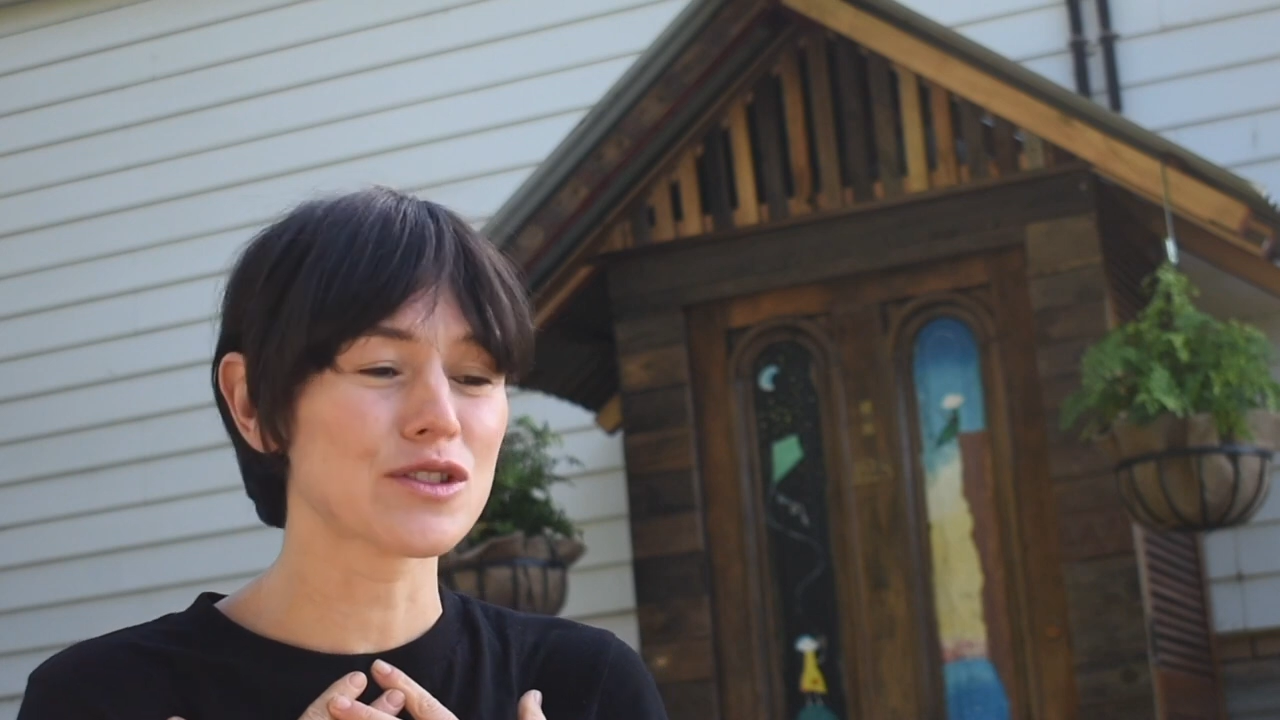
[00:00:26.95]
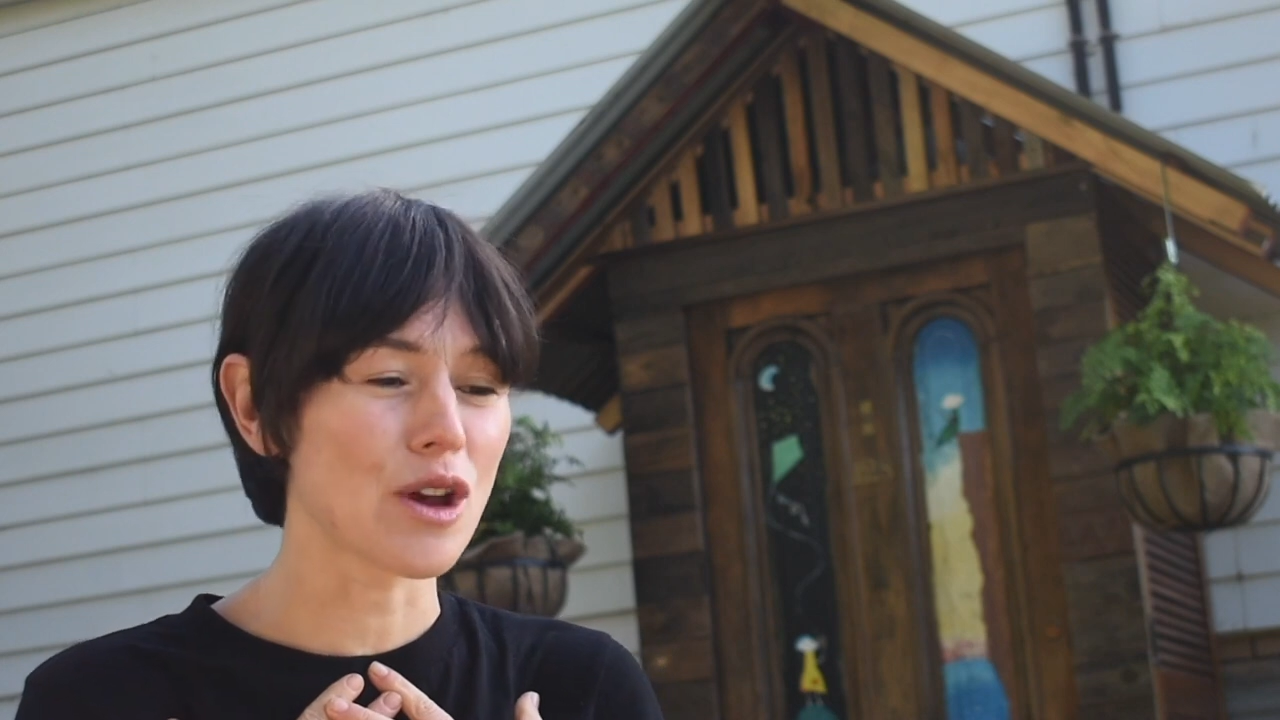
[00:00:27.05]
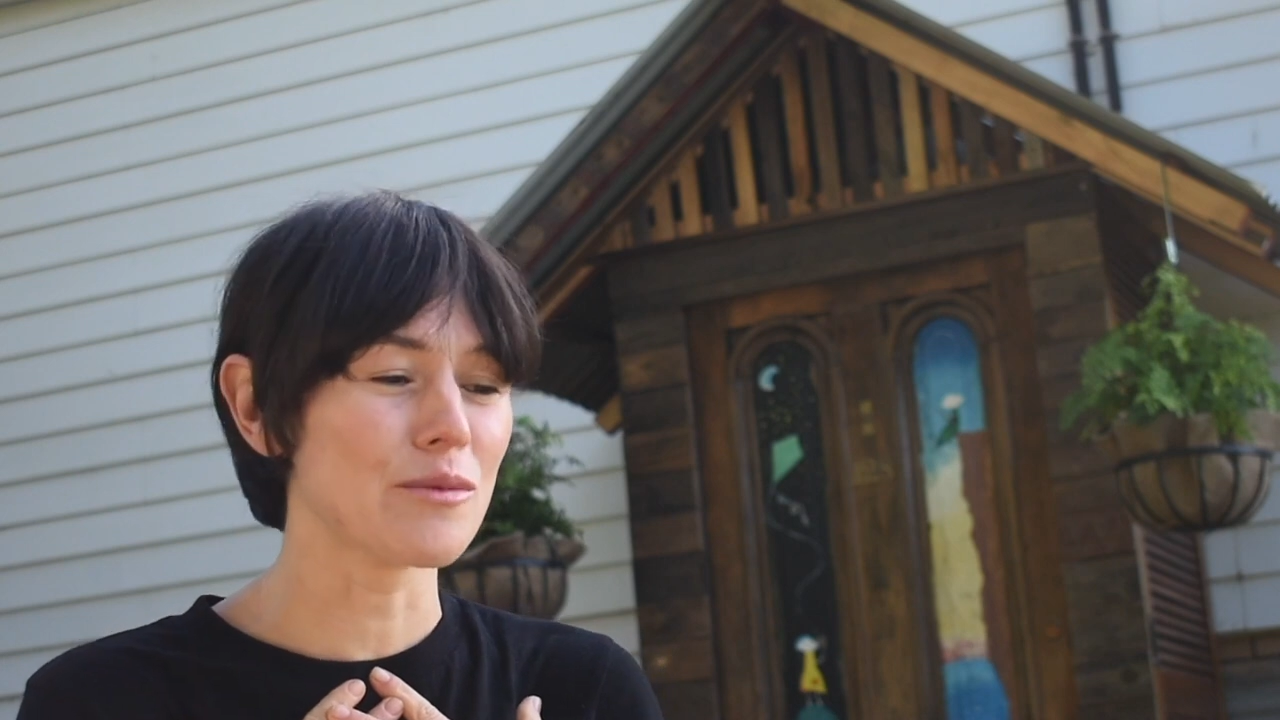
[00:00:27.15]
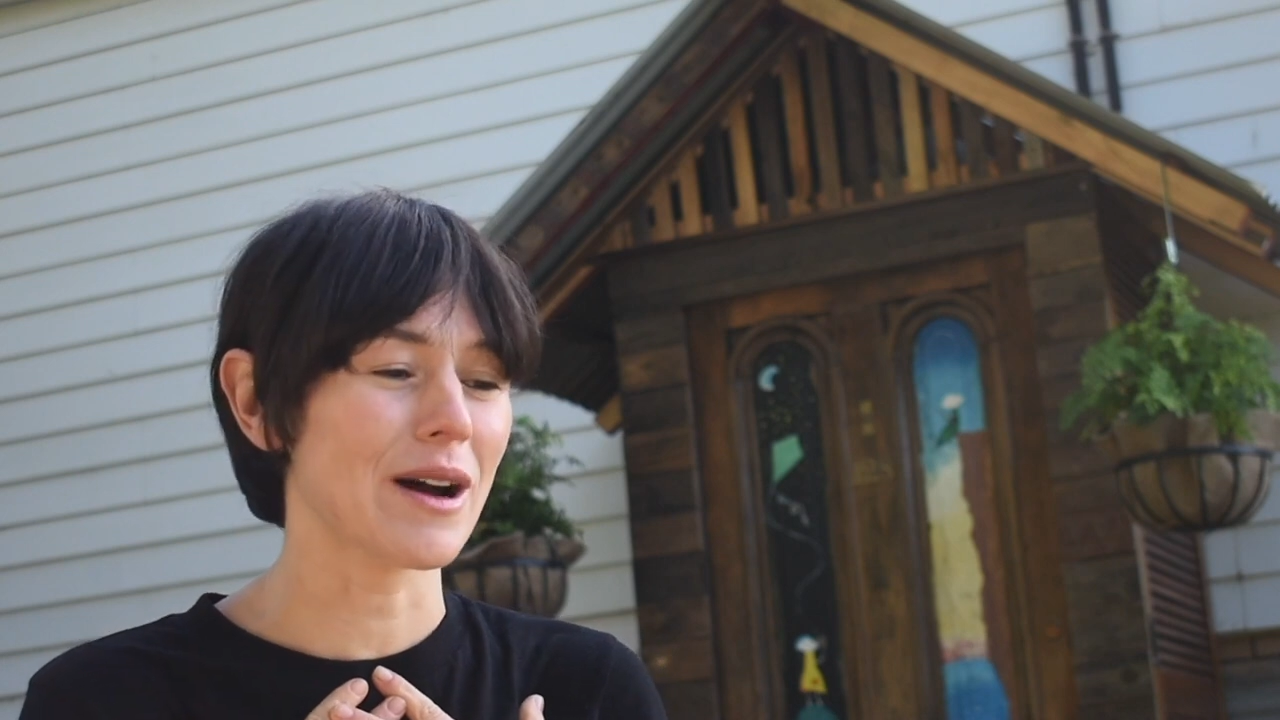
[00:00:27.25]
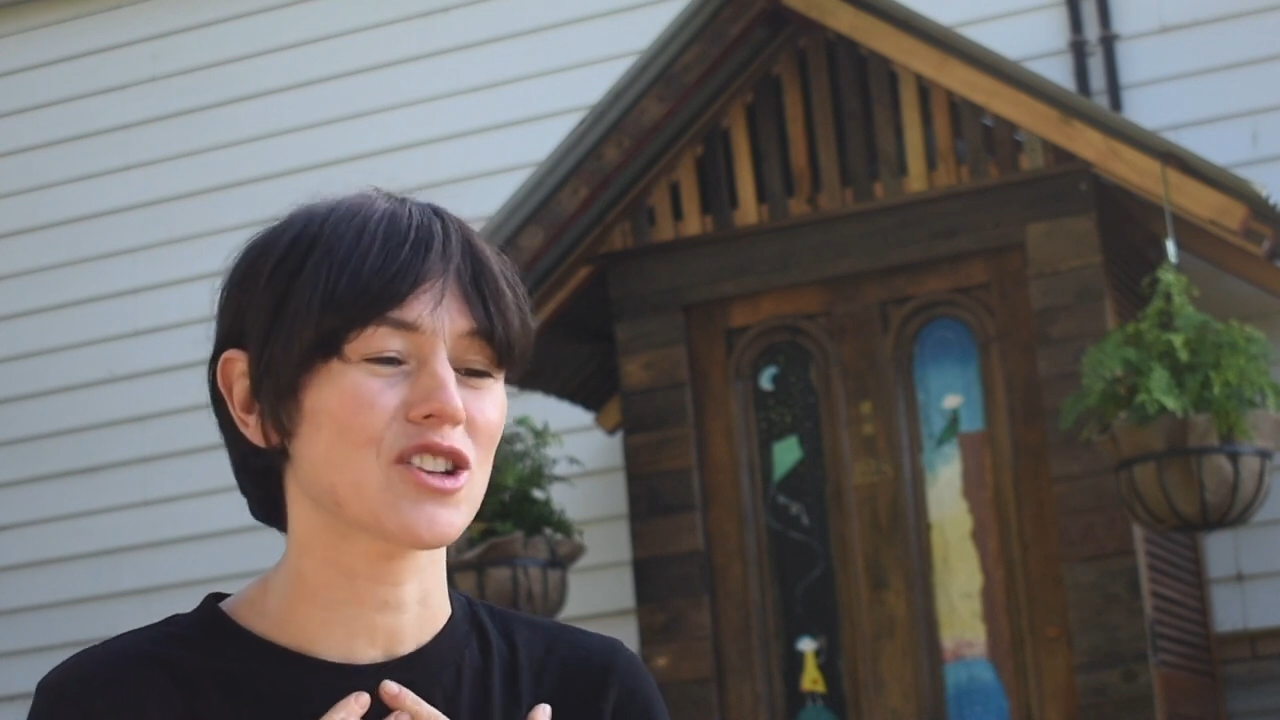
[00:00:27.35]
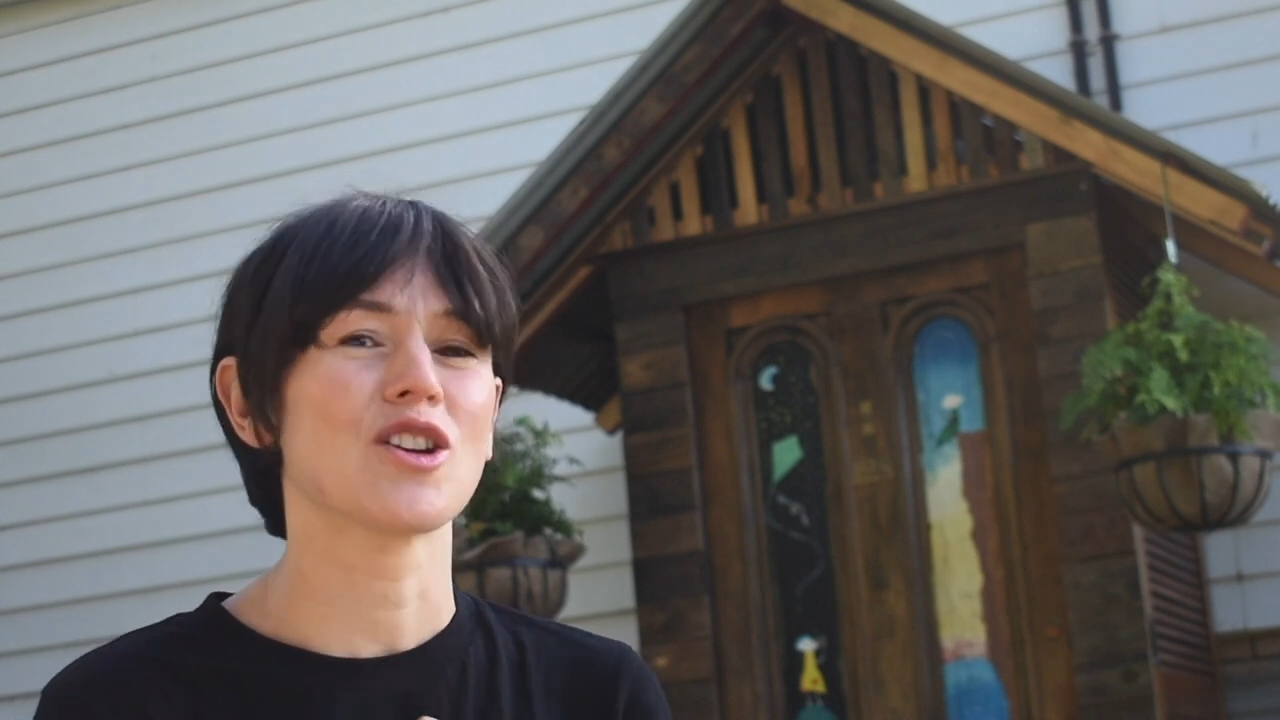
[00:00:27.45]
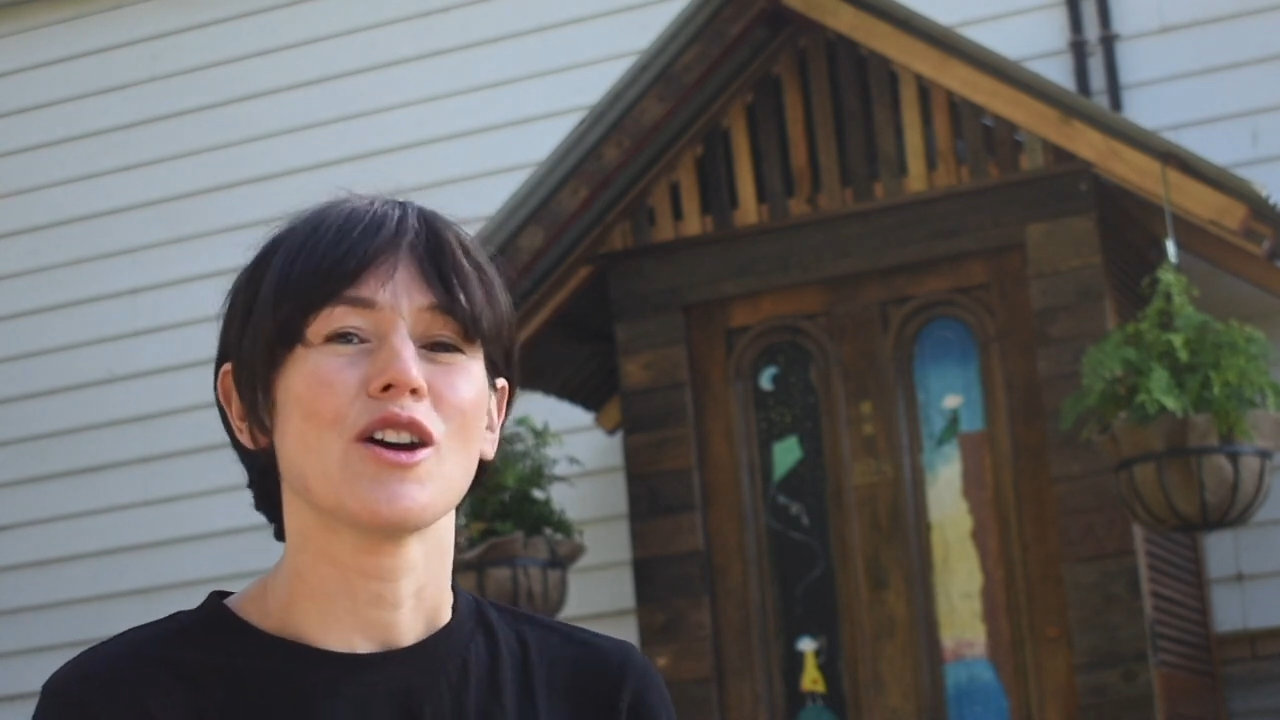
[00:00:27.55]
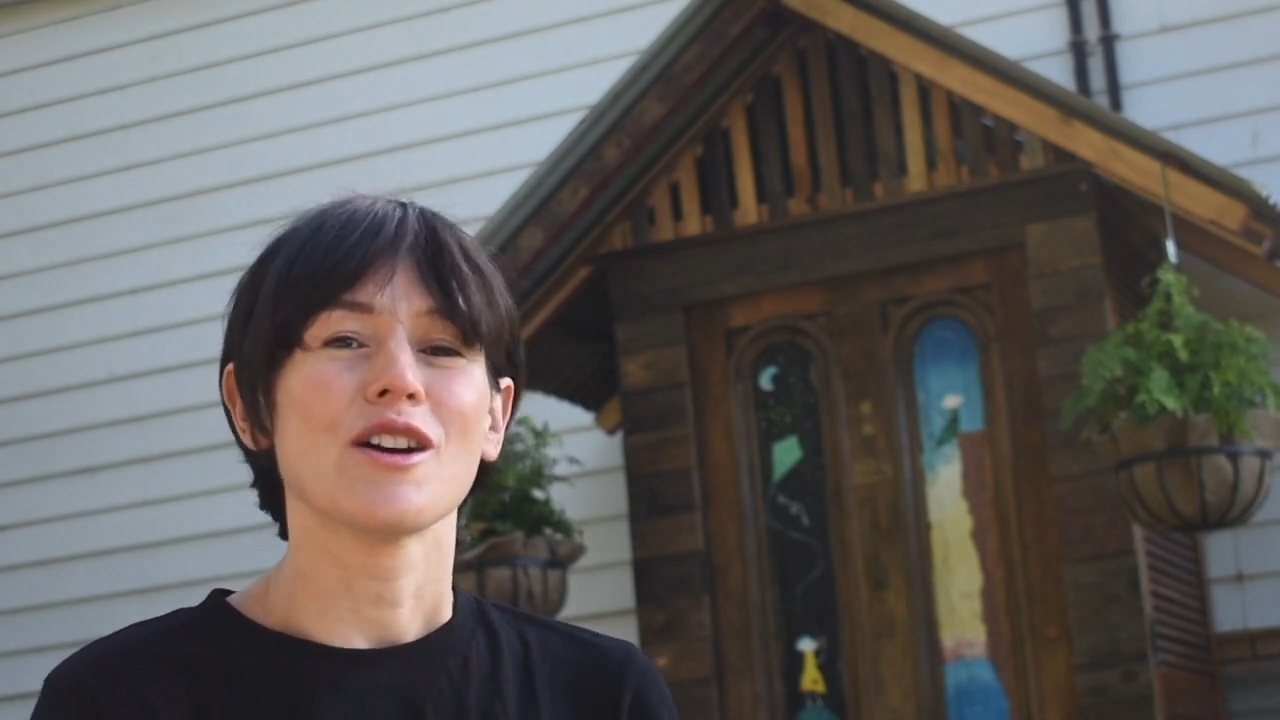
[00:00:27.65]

so much,